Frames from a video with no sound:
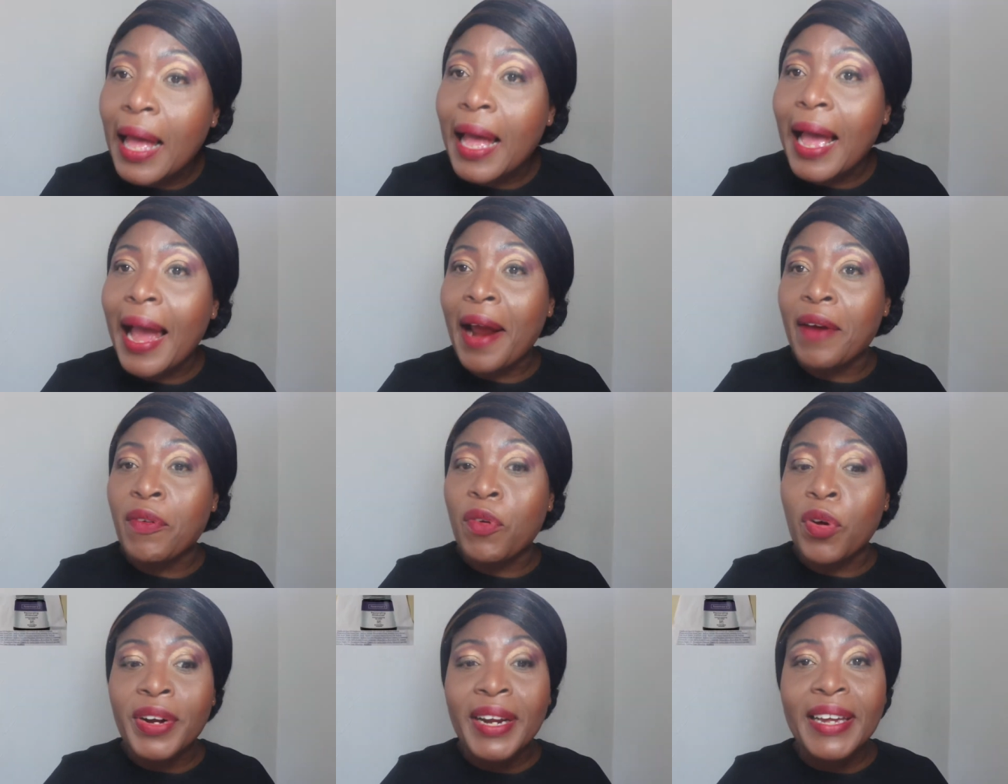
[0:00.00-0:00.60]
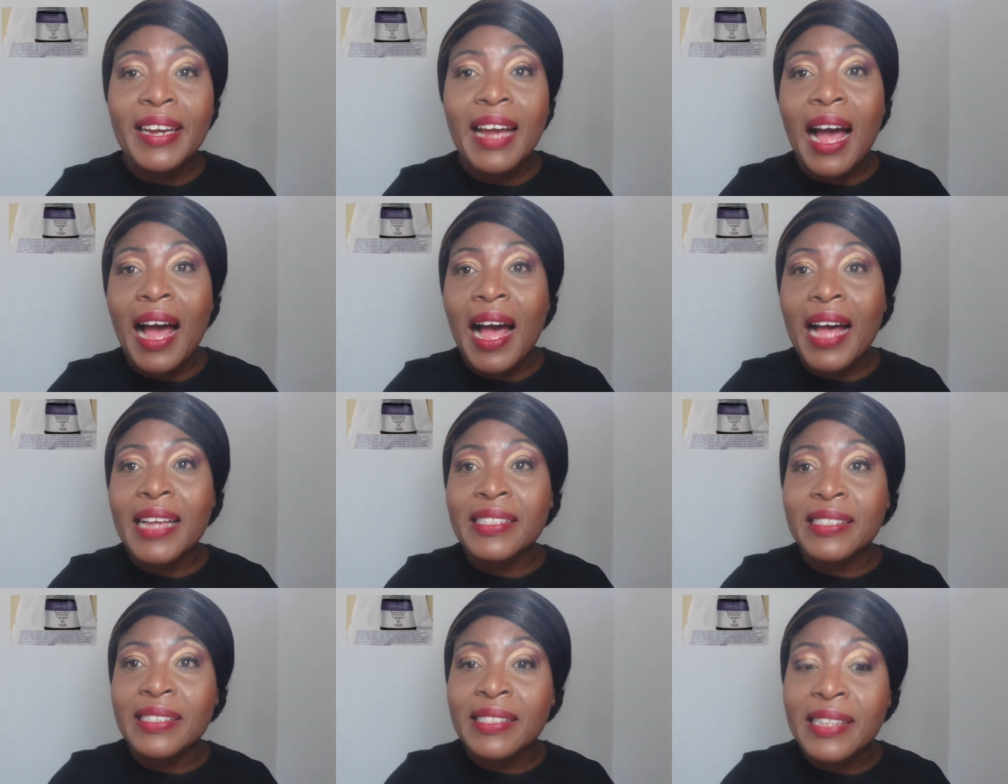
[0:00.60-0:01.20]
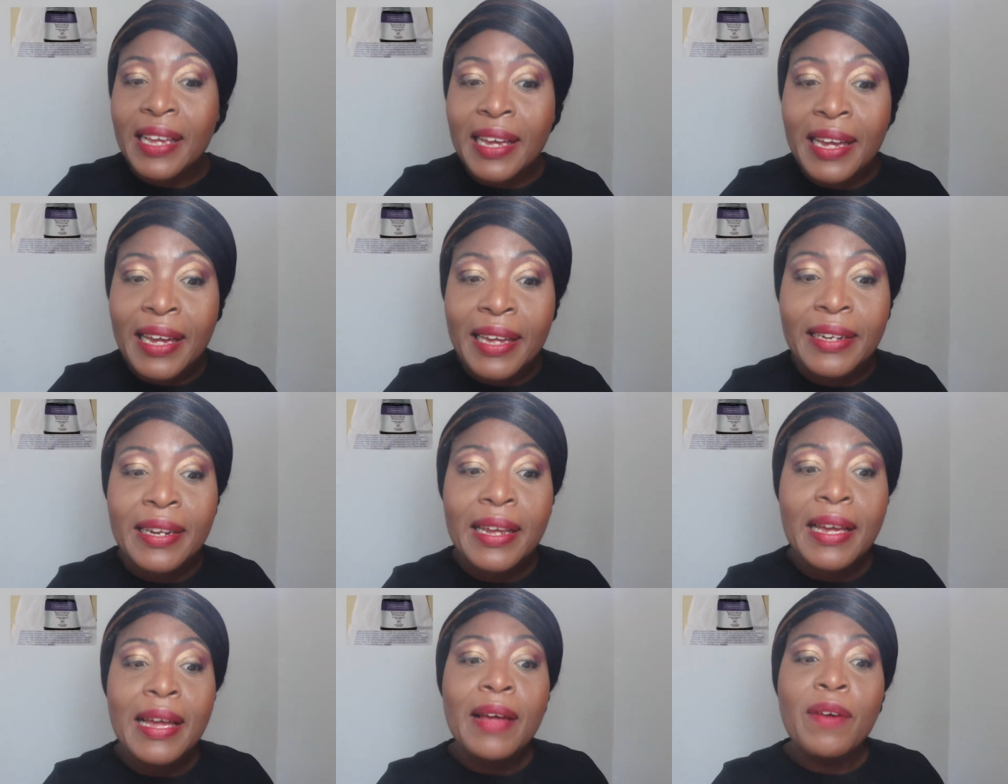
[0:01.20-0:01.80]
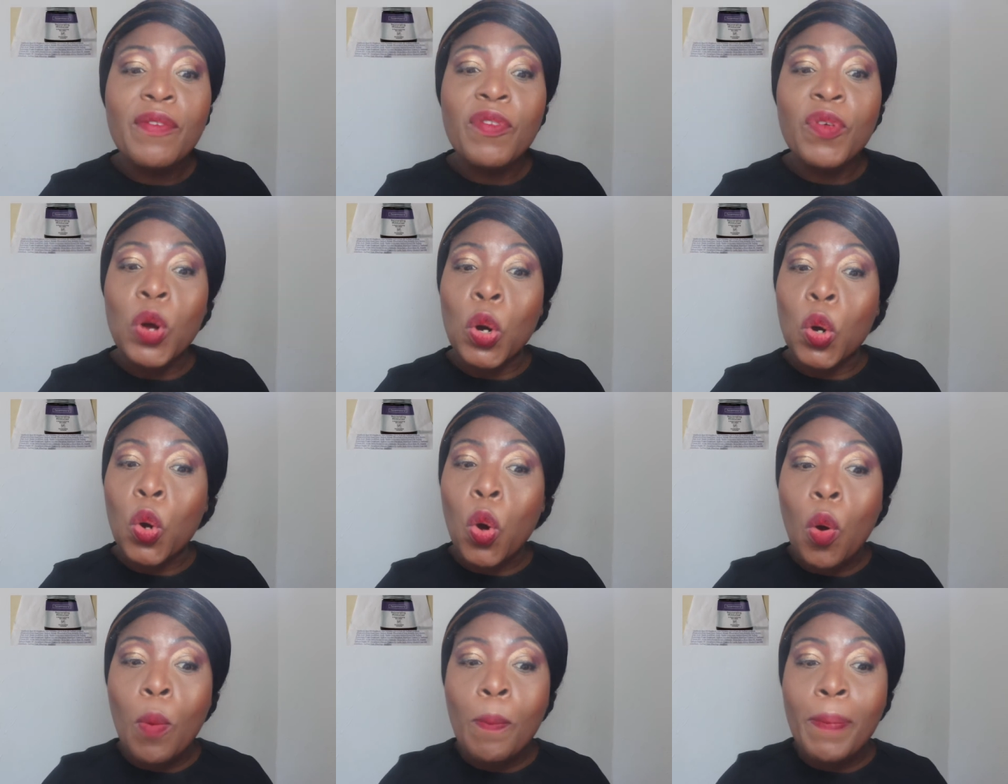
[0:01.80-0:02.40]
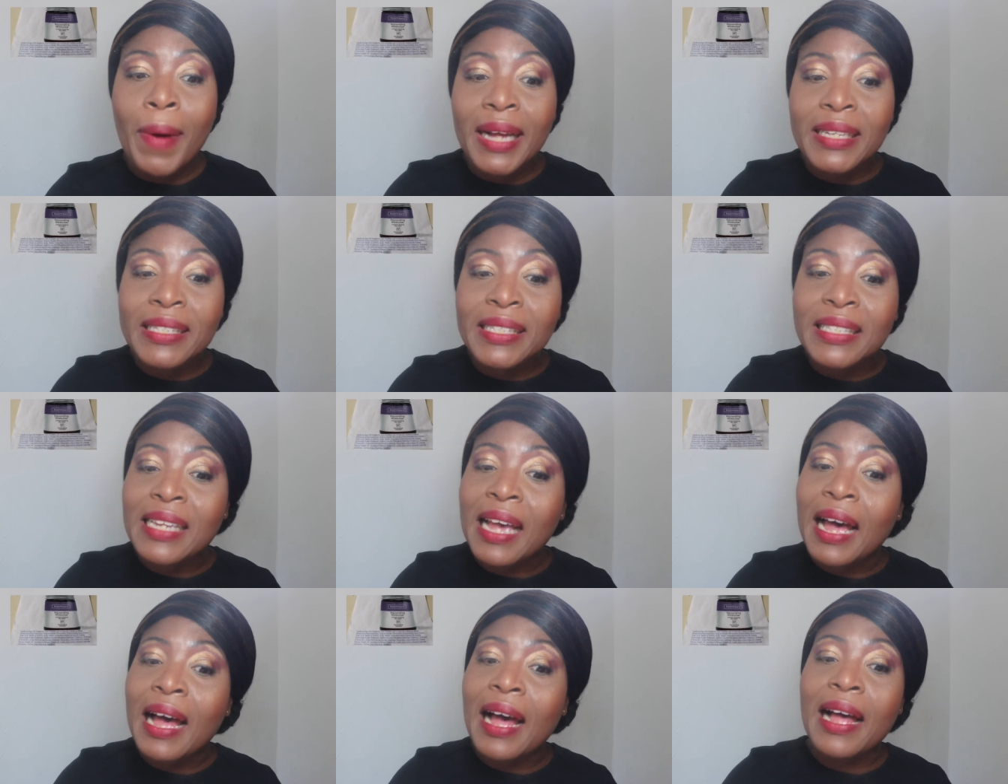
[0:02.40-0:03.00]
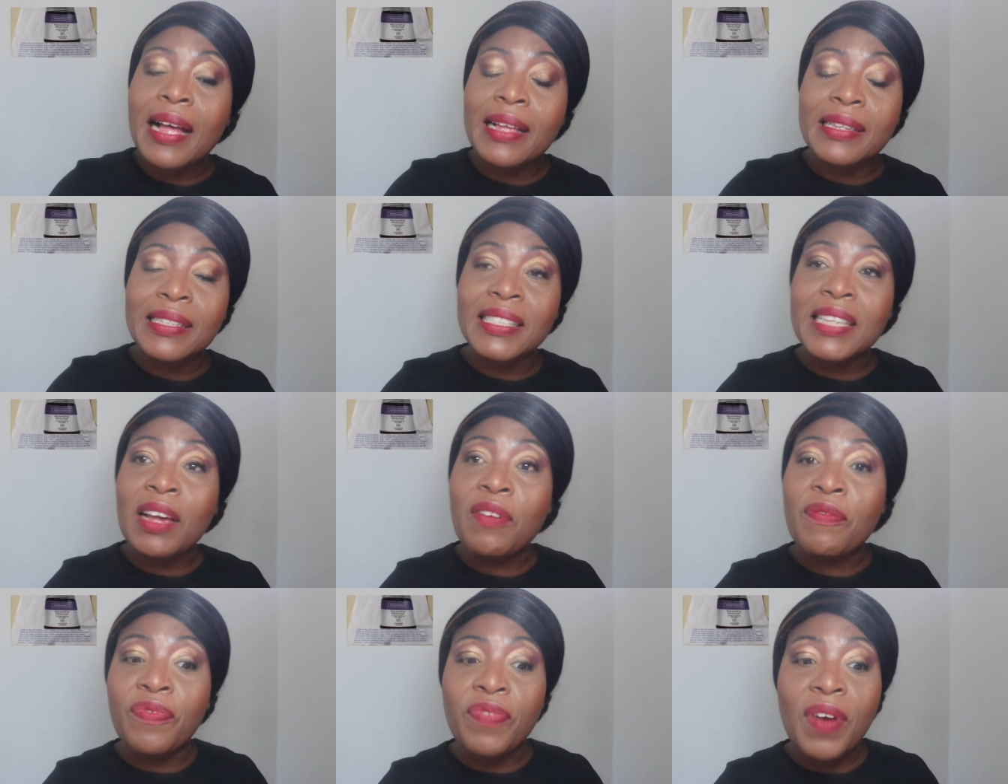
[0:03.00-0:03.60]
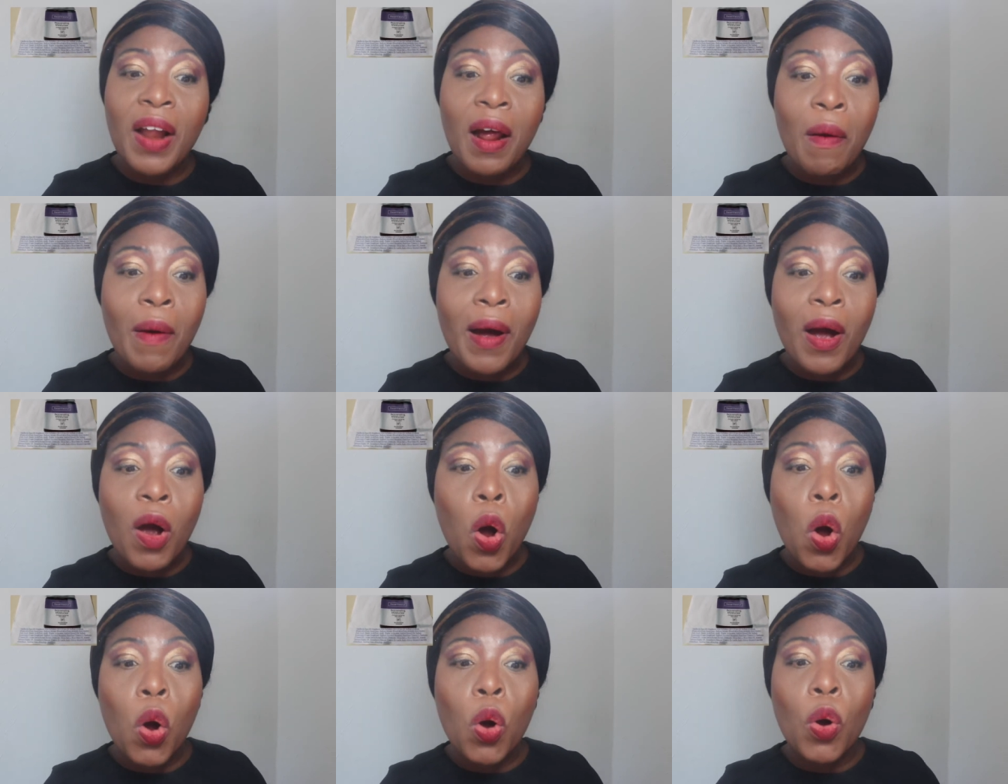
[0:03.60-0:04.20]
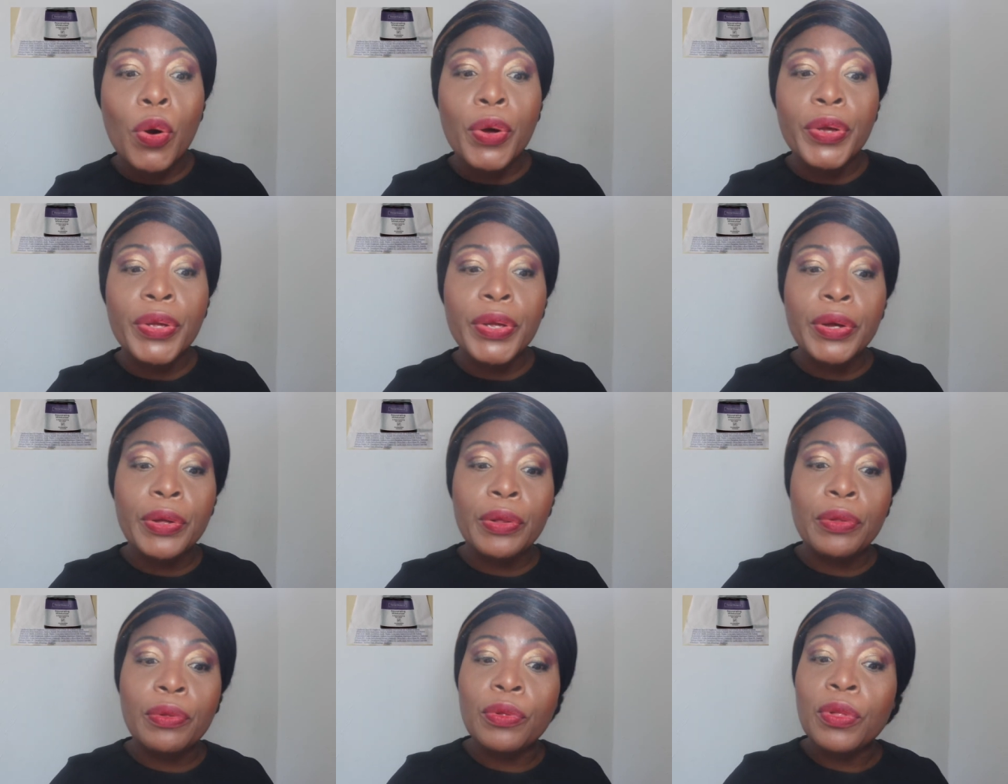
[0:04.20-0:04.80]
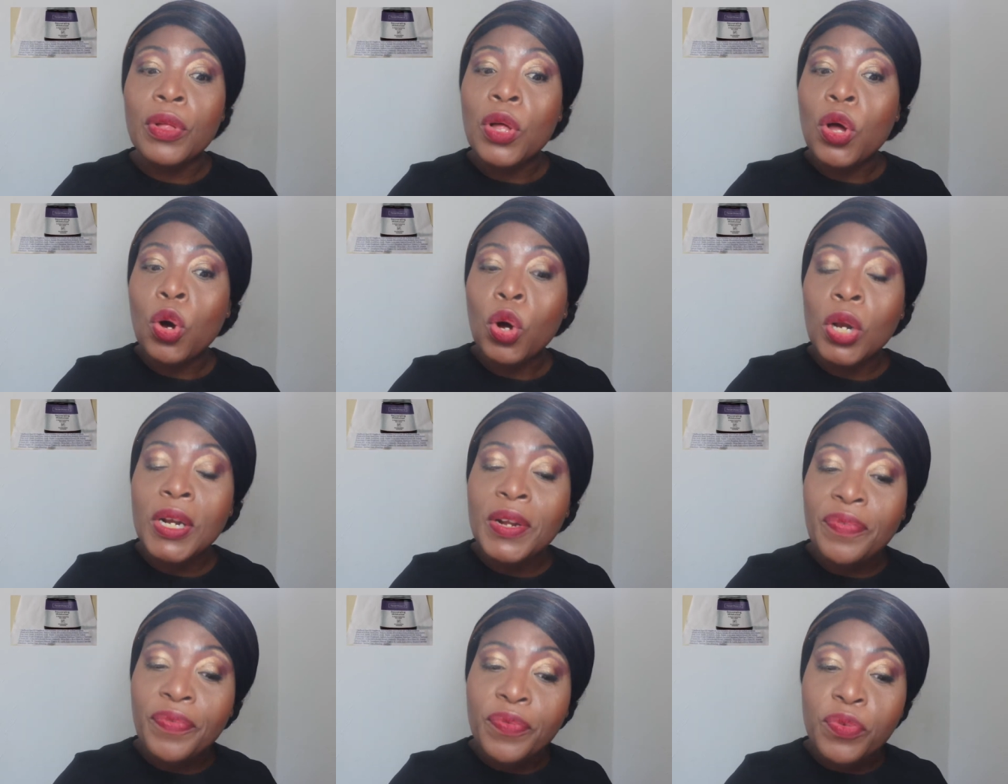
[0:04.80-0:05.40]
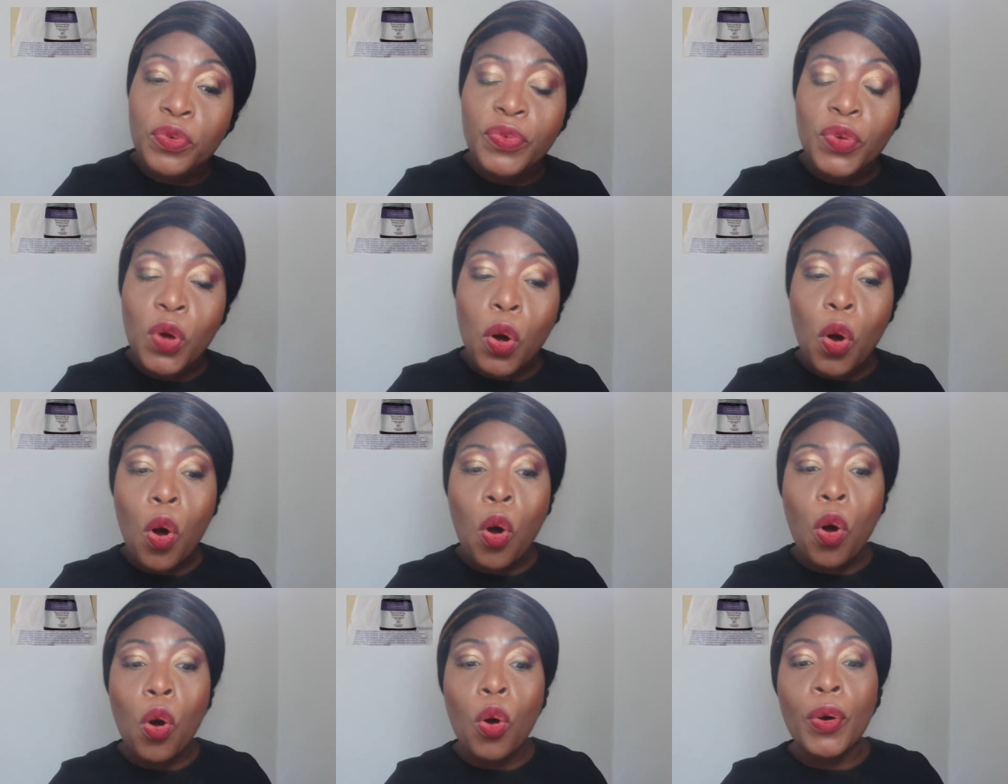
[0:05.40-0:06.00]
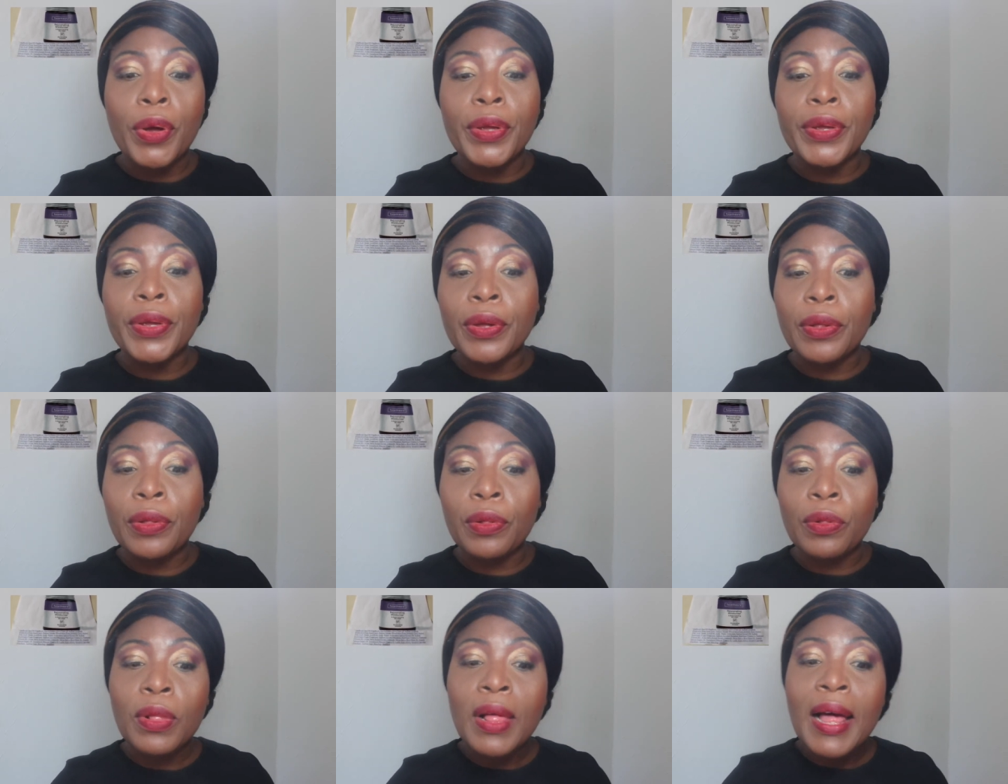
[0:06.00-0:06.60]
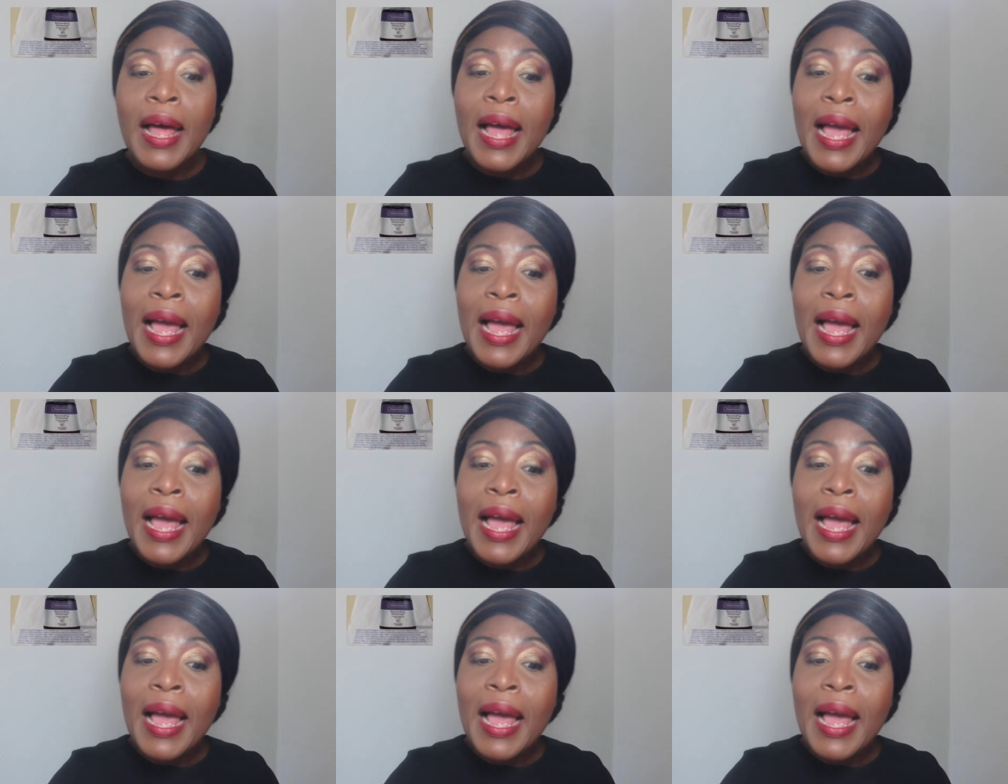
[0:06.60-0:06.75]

hyaluronic acid, cocoa butter, sunflower oil, olive fruit oil,